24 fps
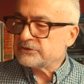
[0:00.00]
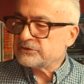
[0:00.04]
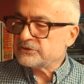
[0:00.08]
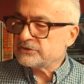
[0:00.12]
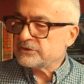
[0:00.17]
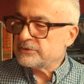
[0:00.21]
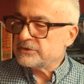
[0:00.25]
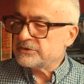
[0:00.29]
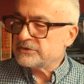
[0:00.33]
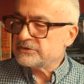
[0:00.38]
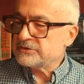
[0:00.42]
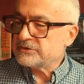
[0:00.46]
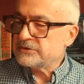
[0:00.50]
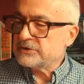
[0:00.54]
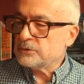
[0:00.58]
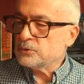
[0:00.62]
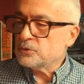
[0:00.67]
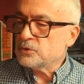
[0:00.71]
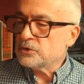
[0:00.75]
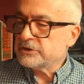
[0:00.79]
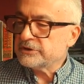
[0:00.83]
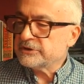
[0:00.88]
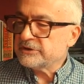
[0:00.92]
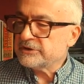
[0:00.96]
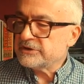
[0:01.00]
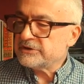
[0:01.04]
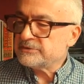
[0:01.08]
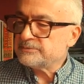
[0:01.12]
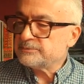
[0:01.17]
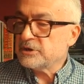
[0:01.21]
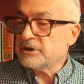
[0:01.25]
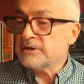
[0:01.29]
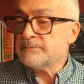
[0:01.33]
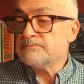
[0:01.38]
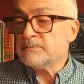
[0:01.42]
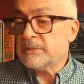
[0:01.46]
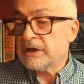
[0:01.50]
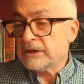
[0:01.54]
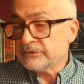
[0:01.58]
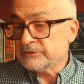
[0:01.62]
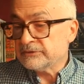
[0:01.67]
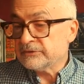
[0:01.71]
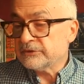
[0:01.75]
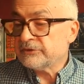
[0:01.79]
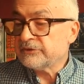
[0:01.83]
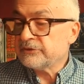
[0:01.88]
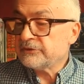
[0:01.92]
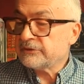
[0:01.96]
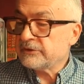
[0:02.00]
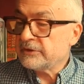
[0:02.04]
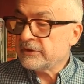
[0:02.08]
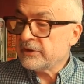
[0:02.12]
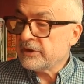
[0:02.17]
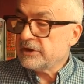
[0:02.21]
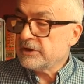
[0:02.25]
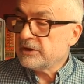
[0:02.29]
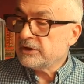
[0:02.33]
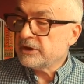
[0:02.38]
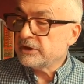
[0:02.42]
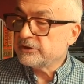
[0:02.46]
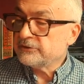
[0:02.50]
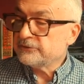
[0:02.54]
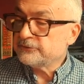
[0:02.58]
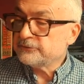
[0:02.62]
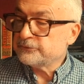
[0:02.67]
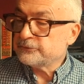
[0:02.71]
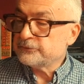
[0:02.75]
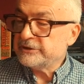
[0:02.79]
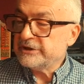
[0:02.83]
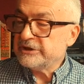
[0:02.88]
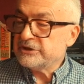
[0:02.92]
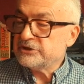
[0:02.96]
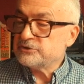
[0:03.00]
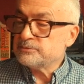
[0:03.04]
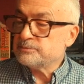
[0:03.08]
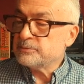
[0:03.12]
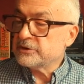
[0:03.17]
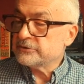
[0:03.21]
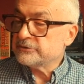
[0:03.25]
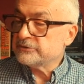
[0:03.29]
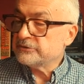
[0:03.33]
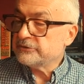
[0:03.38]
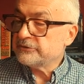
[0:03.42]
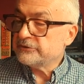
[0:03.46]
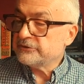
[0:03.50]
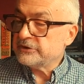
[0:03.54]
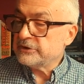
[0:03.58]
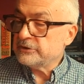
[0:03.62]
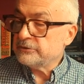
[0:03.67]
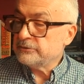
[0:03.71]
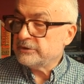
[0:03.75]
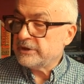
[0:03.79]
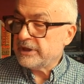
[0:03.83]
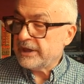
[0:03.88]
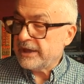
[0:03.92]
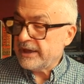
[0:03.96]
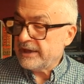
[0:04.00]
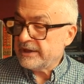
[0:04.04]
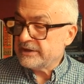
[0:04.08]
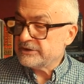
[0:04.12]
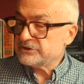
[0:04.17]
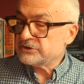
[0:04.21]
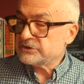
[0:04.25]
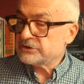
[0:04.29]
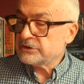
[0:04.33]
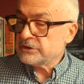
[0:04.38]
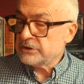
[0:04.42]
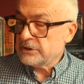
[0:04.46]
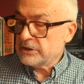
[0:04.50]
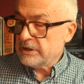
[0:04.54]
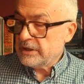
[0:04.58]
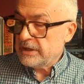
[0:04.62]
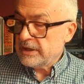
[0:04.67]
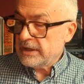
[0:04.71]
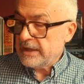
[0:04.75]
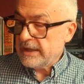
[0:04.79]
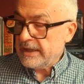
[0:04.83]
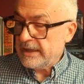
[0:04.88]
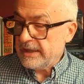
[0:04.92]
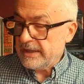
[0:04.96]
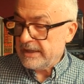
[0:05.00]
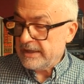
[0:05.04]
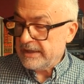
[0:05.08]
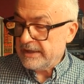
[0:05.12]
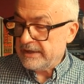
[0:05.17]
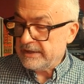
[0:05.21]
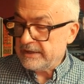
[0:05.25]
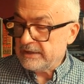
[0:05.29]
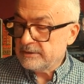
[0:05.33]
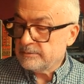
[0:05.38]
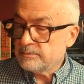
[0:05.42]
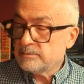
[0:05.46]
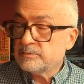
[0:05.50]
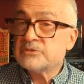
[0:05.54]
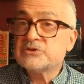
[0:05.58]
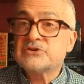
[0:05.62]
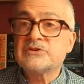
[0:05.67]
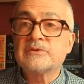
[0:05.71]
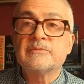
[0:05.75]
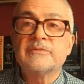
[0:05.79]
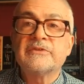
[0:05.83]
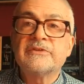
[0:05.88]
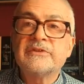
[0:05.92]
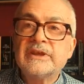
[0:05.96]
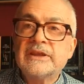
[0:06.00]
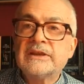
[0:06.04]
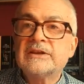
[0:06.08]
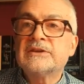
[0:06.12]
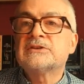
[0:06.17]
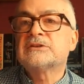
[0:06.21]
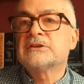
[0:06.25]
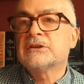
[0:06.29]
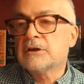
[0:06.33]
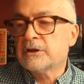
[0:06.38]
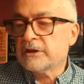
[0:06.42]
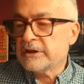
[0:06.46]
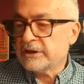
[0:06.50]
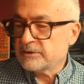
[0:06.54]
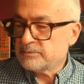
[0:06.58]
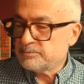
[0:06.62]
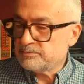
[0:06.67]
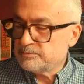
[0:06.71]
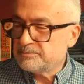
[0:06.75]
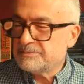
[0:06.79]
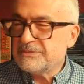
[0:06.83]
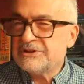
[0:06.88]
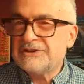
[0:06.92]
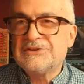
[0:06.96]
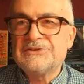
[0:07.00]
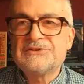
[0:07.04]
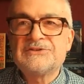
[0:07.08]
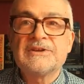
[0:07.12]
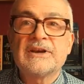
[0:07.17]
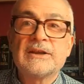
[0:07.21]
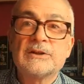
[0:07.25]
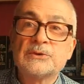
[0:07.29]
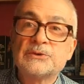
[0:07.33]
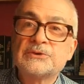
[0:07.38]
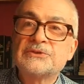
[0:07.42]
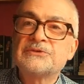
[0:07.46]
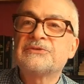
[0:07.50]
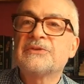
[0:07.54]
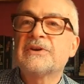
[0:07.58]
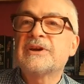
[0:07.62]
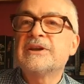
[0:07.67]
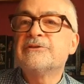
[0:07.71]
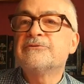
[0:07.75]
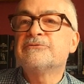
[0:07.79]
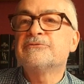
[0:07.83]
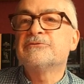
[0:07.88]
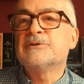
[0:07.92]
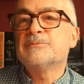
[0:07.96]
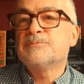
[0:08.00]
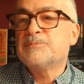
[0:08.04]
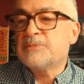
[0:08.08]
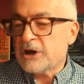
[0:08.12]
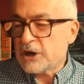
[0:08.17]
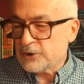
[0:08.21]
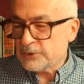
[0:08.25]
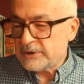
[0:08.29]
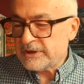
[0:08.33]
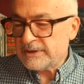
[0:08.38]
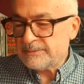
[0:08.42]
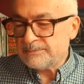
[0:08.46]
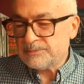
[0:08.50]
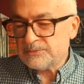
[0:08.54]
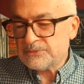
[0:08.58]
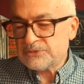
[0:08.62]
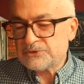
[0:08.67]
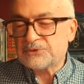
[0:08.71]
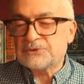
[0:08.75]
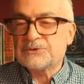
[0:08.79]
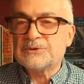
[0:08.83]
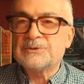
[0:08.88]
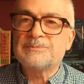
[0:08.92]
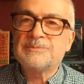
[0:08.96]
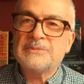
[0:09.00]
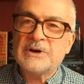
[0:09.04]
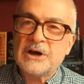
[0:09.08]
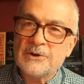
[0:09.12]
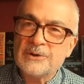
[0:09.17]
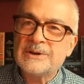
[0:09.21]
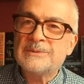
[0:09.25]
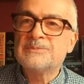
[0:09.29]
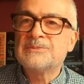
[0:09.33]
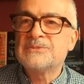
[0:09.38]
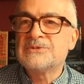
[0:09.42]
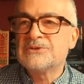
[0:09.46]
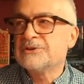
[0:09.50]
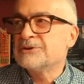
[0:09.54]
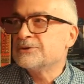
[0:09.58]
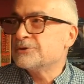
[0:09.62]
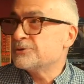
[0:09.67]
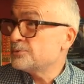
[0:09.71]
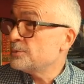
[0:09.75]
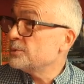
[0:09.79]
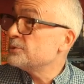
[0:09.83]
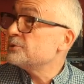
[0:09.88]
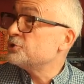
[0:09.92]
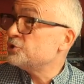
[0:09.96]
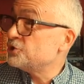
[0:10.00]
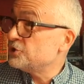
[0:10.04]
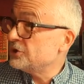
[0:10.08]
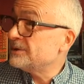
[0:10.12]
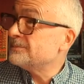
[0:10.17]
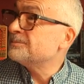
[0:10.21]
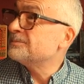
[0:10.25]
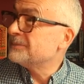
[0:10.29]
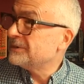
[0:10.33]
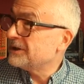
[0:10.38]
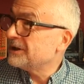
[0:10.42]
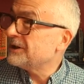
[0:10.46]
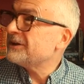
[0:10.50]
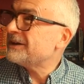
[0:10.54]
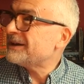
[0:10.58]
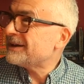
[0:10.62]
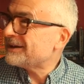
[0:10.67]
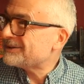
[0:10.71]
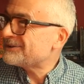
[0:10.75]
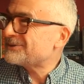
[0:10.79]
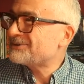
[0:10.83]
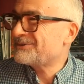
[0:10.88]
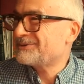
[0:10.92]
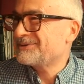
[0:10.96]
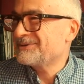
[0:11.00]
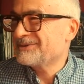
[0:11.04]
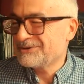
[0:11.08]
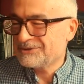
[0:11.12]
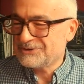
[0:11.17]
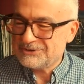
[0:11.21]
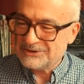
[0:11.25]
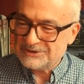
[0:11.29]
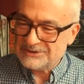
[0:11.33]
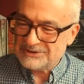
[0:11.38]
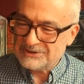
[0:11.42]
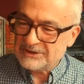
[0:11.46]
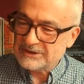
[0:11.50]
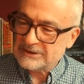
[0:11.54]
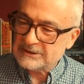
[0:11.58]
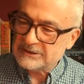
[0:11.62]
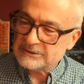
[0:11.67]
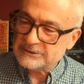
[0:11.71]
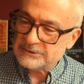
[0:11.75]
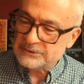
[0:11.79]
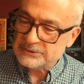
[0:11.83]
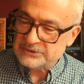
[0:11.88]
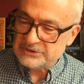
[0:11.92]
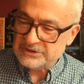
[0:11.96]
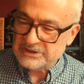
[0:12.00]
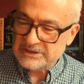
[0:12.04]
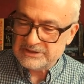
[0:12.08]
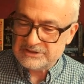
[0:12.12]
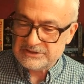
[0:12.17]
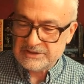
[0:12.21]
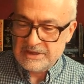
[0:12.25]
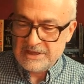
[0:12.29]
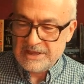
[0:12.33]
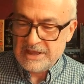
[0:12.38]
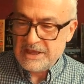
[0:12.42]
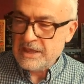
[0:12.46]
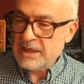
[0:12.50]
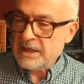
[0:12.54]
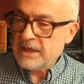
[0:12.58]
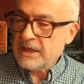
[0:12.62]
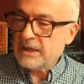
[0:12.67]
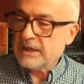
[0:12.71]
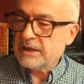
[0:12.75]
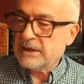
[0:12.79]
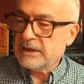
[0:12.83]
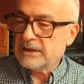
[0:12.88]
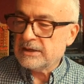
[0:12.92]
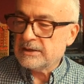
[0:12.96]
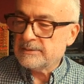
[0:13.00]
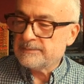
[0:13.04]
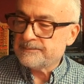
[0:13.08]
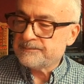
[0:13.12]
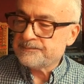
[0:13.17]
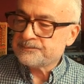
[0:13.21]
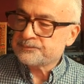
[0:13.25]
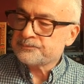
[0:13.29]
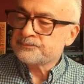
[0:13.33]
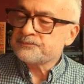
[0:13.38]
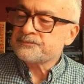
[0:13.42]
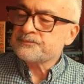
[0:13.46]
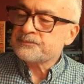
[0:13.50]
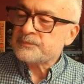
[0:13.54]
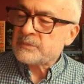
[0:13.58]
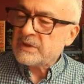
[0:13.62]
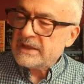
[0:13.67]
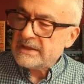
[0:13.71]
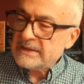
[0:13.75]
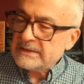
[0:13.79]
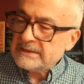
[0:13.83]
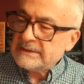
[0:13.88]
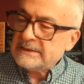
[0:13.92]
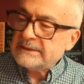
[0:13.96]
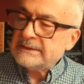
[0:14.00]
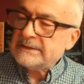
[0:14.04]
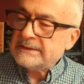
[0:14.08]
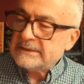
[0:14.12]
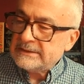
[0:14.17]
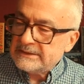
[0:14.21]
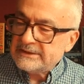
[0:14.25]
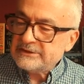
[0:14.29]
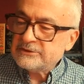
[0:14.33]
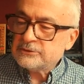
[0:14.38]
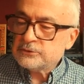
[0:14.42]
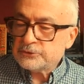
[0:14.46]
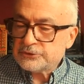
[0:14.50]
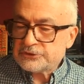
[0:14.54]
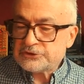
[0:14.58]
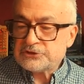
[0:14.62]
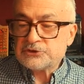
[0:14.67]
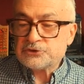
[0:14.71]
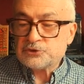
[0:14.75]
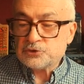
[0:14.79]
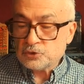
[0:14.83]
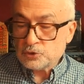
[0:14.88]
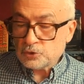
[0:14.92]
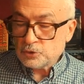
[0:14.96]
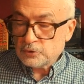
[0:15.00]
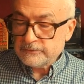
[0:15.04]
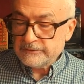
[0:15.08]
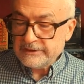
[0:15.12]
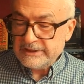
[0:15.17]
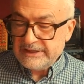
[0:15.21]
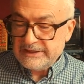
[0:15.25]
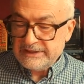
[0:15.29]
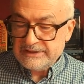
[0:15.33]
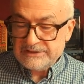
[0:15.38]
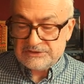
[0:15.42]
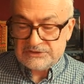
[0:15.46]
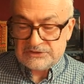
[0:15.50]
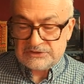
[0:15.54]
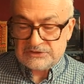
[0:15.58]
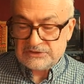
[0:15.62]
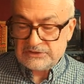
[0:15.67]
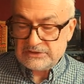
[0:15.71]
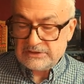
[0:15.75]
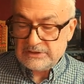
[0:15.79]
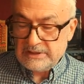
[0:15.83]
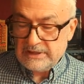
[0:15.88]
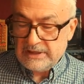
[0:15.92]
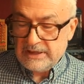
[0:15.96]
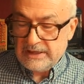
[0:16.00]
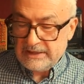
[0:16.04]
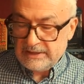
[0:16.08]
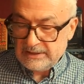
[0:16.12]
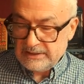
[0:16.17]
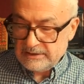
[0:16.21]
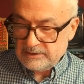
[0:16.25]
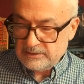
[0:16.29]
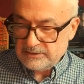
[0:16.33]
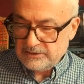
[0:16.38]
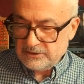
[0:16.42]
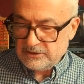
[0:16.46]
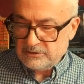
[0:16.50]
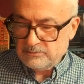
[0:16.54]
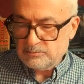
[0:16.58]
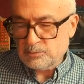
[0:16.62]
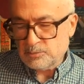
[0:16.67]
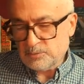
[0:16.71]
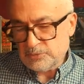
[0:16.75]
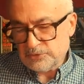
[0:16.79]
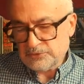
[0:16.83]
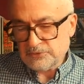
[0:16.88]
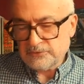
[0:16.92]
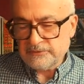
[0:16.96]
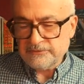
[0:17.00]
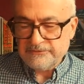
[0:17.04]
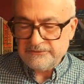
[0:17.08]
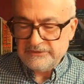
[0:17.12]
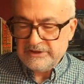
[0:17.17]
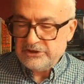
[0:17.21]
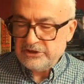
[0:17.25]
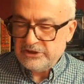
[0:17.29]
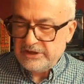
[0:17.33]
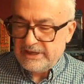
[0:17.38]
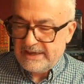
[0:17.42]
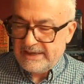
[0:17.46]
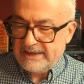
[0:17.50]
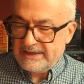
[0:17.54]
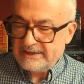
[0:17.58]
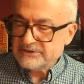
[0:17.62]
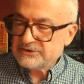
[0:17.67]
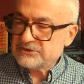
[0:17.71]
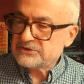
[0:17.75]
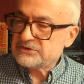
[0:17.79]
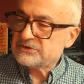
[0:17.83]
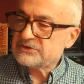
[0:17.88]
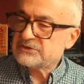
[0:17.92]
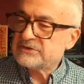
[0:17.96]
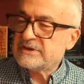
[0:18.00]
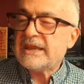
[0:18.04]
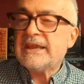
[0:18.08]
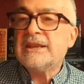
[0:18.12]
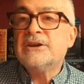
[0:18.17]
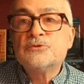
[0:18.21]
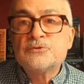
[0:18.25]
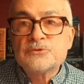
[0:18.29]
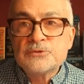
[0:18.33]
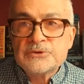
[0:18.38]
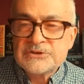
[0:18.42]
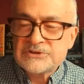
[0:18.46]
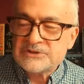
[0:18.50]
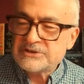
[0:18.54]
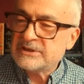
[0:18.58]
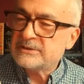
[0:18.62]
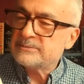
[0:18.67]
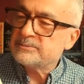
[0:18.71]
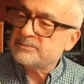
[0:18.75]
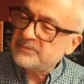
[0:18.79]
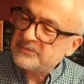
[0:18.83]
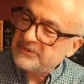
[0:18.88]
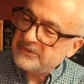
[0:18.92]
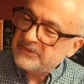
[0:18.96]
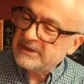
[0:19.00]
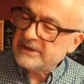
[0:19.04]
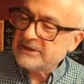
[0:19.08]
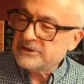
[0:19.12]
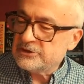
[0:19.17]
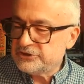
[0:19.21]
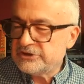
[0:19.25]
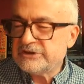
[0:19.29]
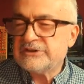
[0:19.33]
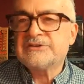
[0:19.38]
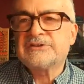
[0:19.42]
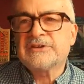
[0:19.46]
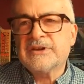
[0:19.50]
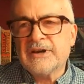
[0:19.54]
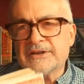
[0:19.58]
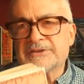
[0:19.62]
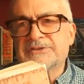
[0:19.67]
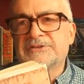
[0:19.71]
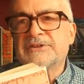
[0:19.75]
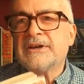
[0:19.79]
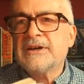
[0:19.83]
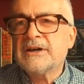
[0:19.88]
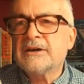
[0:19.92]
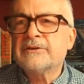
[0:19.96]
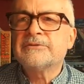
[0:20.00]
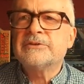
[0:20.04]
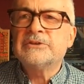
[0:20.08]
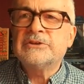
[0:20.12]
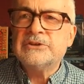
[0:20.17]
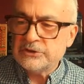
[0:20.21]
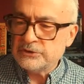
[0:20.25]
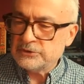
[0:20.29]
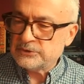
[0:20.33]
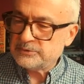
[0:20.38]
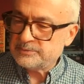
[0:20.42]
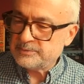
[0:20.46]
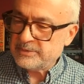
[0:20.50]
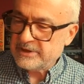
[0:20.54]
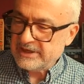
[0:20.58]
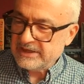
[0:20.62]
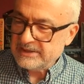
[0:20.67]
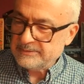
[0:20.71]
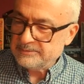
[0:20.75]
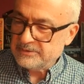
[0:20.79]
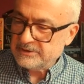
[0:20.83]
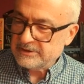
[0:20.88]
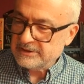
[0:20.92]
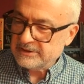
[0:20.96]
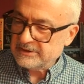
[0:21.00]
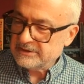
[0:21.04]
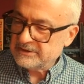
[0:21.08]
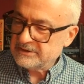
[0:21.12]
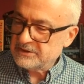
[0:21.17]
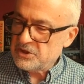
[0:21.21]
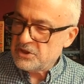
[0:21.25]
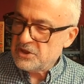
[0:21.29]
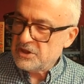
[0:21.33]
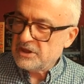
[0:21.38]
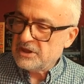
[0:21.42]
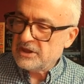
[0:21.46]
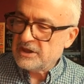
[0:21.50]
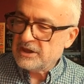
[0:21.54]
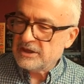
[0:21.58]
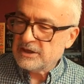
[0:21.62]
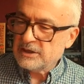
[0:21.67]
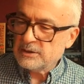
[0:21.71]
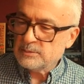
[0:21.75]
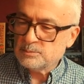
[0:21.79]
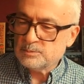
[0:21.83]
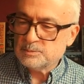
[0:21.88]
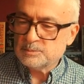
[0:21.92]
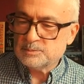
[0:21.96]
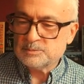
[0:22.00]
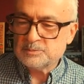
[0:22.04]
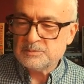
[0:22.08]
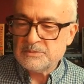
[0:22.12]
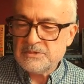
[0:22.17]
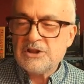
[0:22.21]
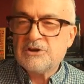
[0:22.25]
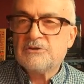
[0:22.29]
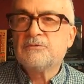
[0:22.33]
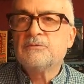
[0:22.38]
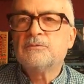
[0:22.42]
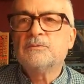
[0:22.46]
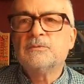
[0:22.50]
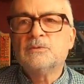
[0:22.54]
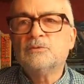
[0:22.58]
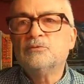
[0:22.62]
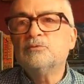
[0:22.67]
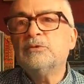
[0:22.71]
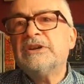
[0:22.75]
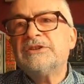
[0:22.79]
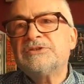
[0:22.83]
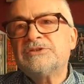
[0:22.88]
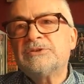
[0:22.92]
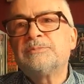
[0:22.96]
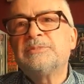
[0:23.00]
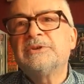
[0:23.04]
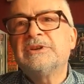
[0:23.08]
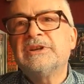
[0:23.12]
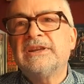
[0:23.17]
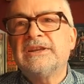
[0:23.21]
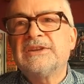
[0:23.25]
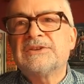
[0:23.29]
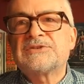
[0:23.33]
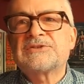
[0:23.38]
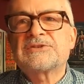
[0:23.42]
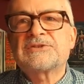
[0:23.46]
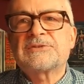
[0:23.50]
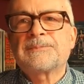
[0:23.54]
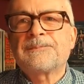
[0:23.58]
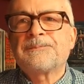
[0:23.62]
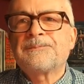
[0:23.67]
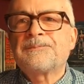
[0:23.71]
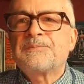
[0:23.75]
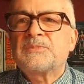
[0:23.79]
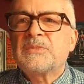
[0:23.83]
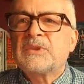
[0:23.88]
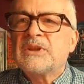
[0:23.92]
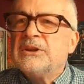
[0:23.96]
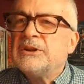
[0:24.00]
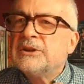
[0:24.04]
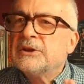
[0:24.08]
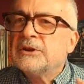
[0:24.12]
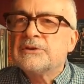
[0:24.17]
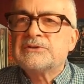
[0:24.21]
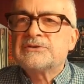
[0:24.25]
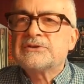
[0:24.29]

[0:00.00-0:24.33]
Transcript: So it's organised by month, and for each month you get a some things like Mrs. Dale's favourite poems or poems that Jim likes that she's included. Um, little stories uh, that are sort of vignettes, interesting things she's cut out the newspaper, um, recipes, you know.